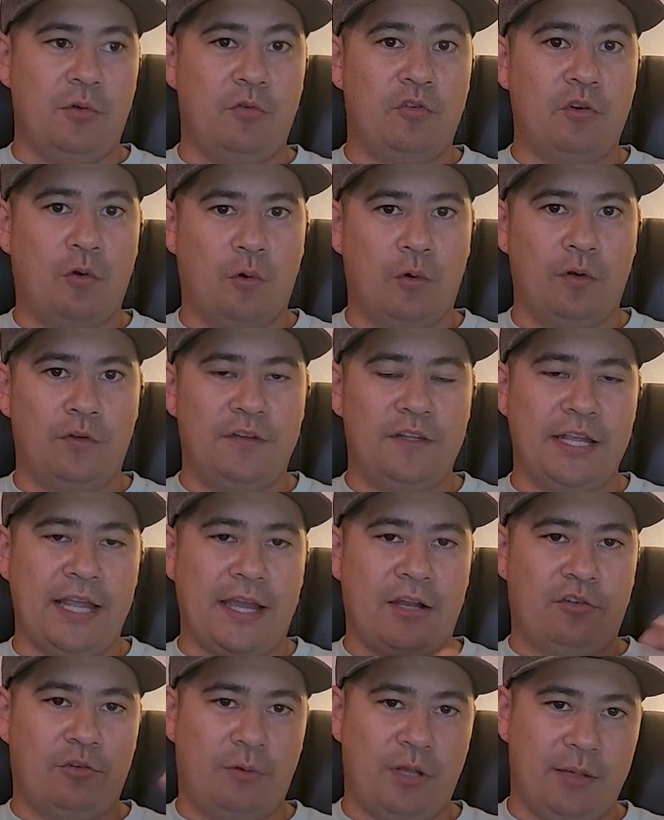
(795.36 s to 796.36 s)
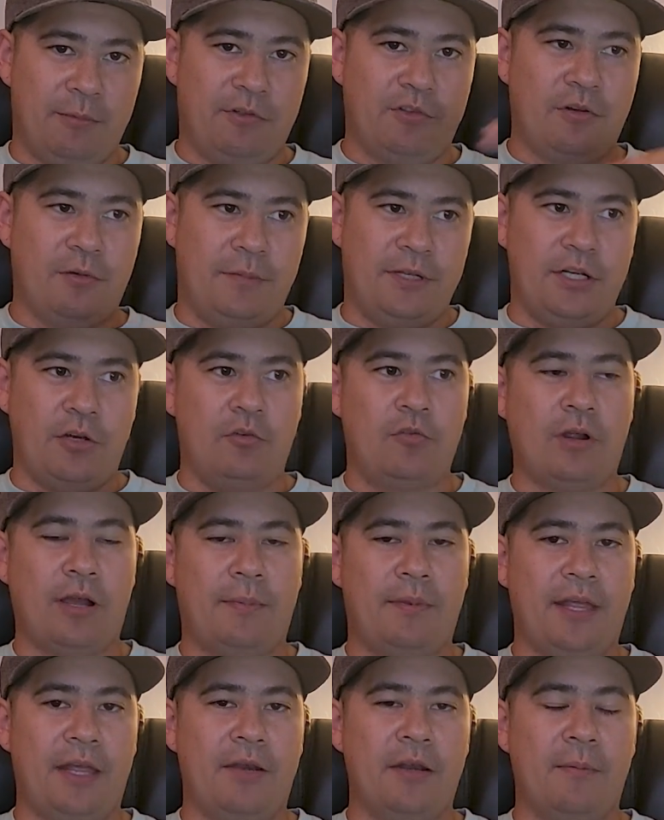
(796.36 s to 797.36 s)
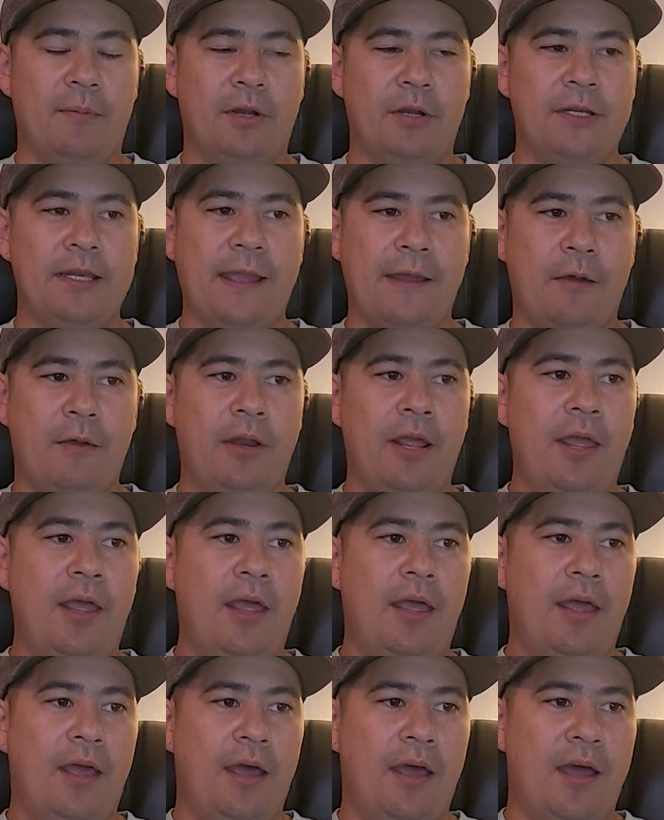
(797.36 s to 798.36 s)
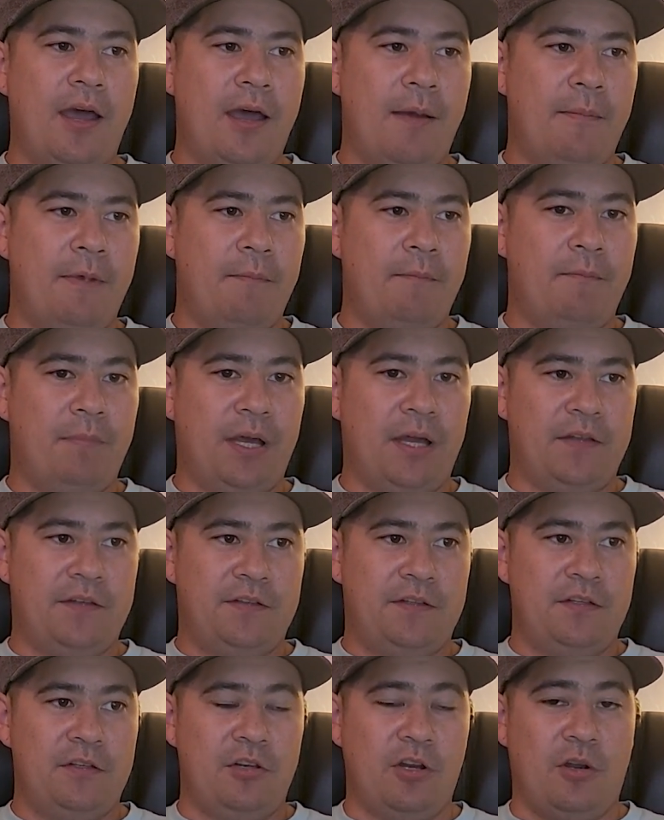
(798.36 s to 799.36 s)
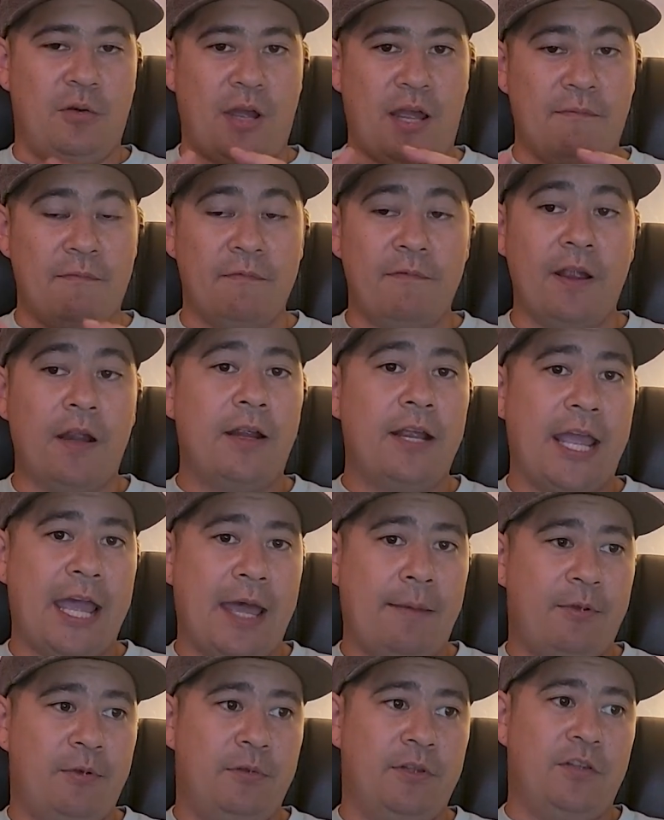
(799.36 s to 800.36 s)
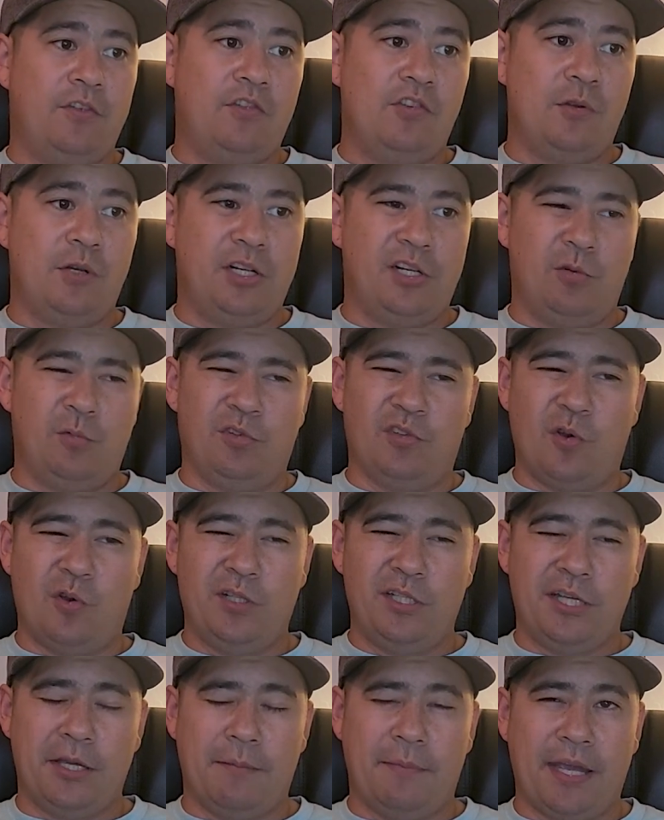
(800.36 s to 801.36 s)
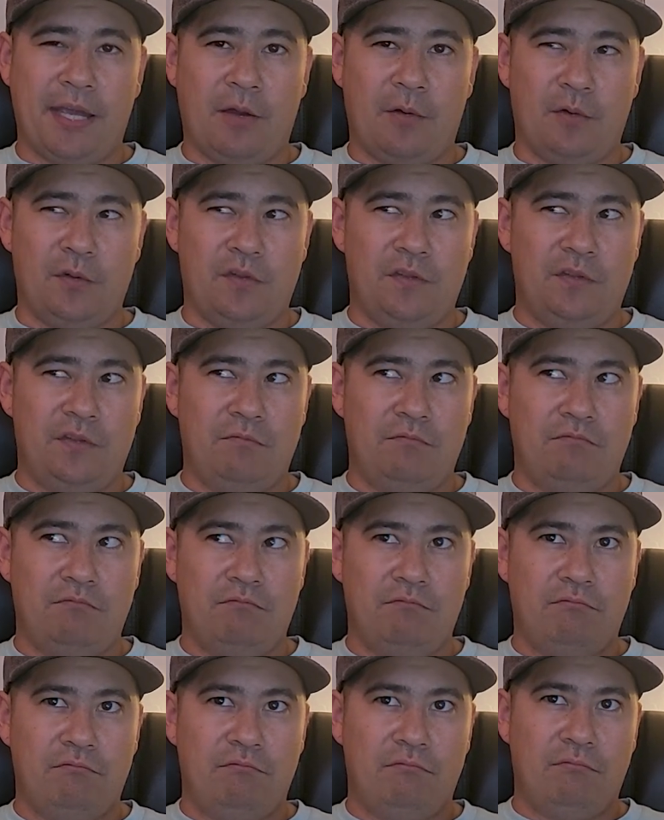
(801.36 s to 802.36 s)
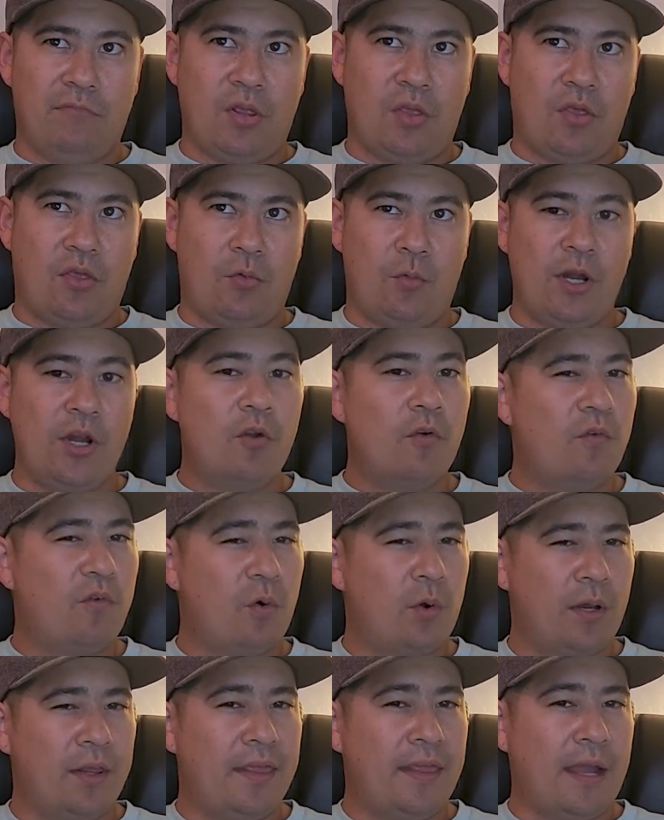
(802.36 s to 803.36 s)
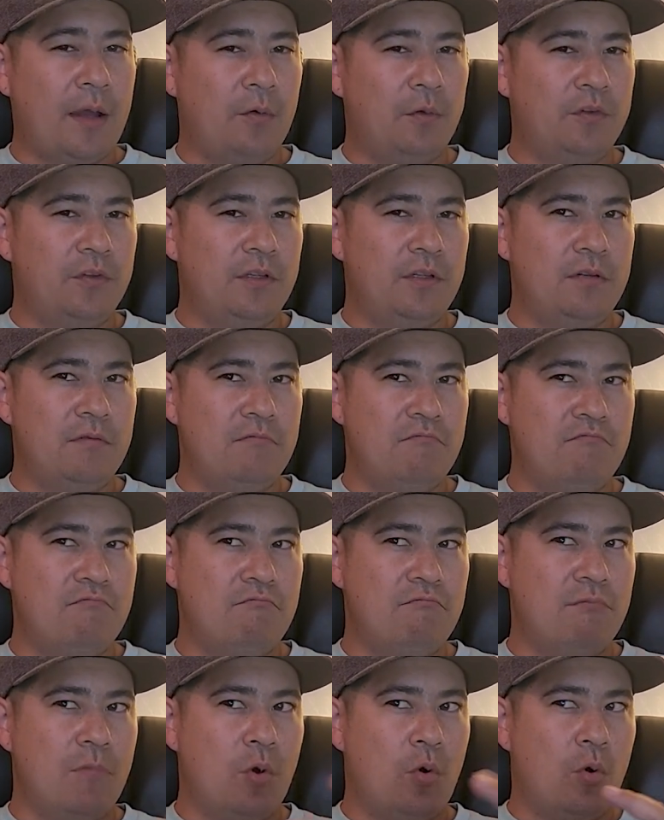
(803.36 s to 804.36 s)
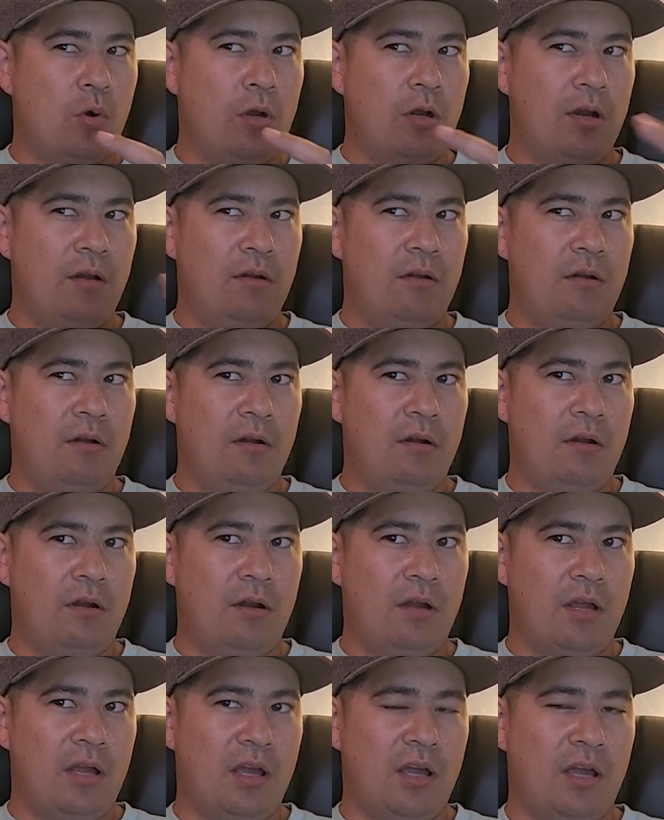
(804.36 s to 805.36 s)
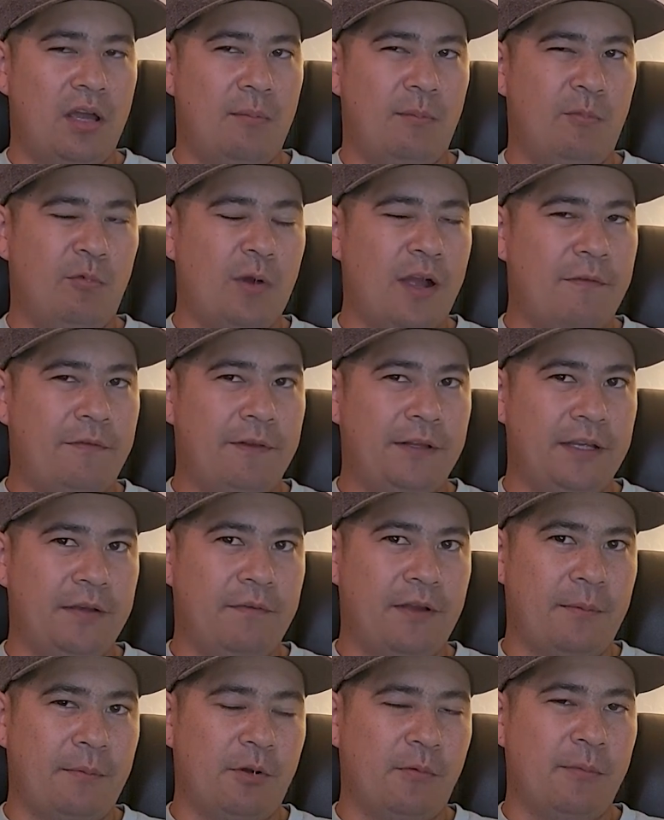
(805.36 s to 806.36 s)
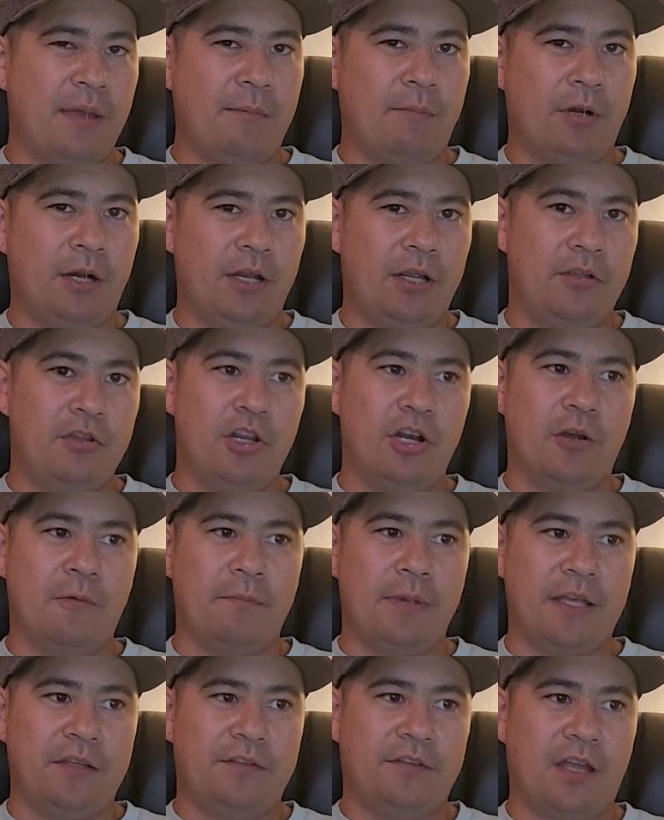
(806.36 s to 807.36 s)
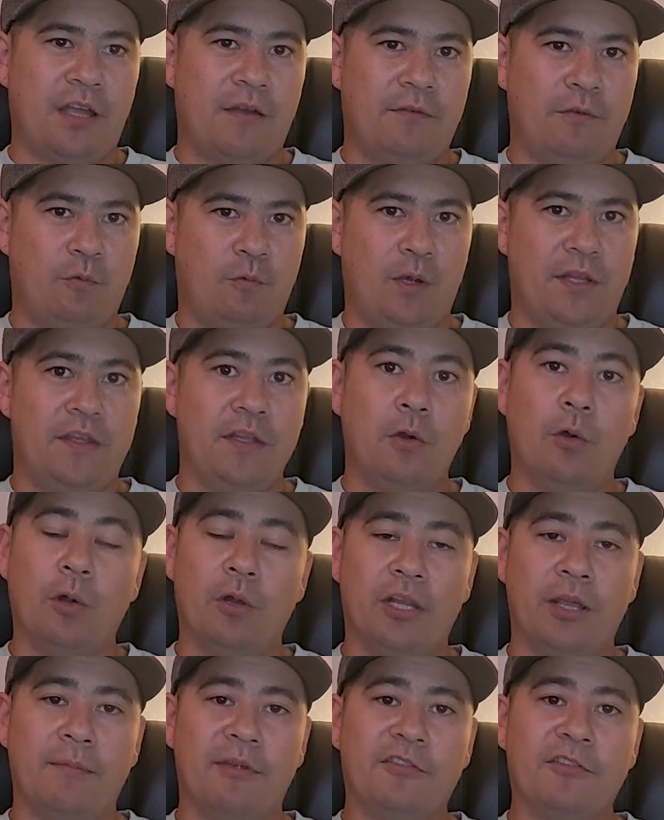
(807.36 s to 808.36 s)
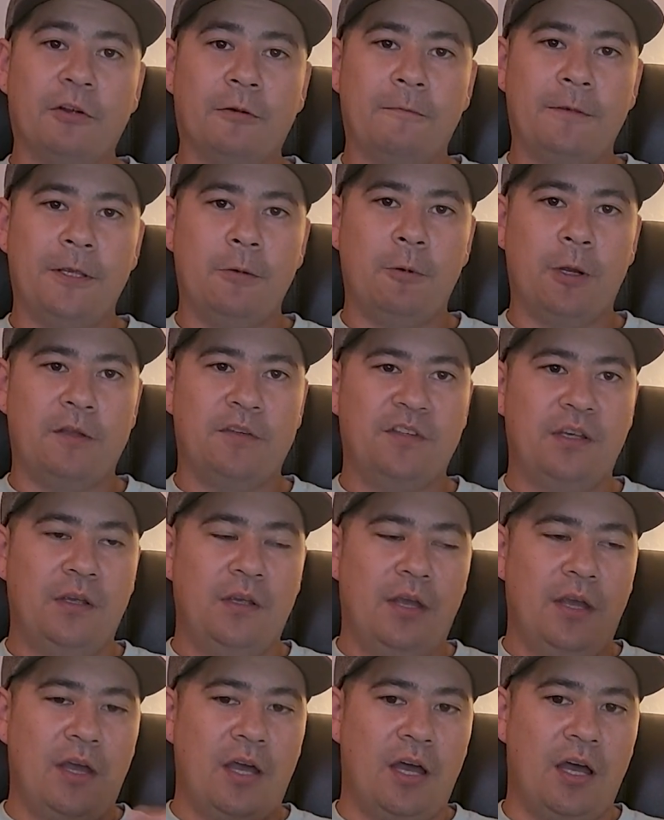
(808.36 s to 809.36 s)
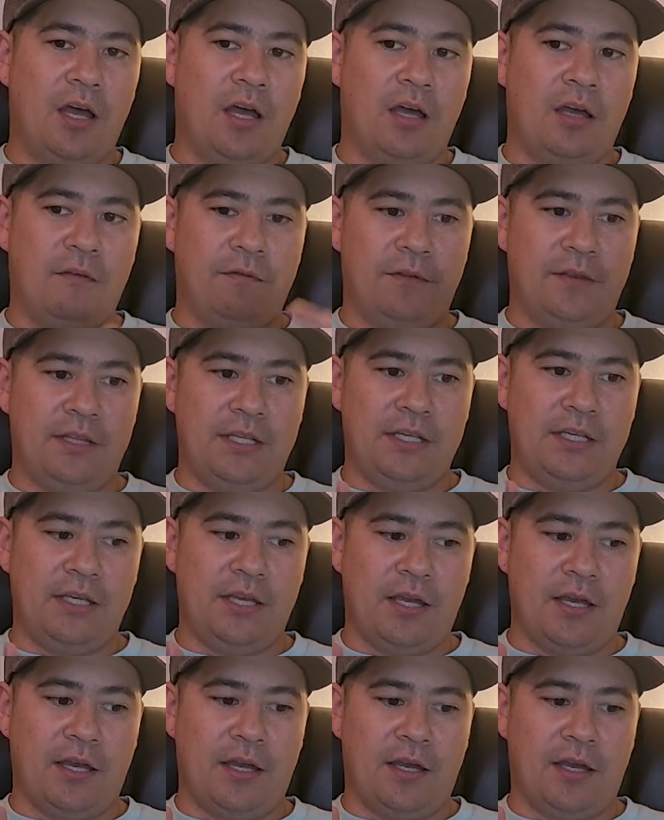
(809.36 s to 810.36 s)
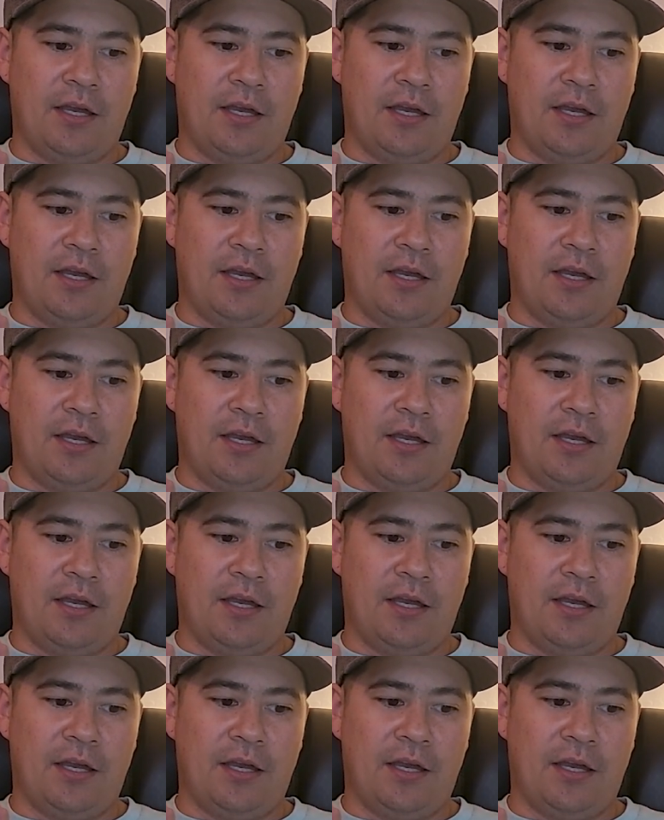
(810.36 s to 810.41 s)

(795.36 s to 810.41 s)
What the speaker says: towards the actual MSRP to drop that number down. But I'm very happy with this unit. It was only about 3,000 or 4,000 more, roughly, if I'm remembering, based off of what the old MSRP was of the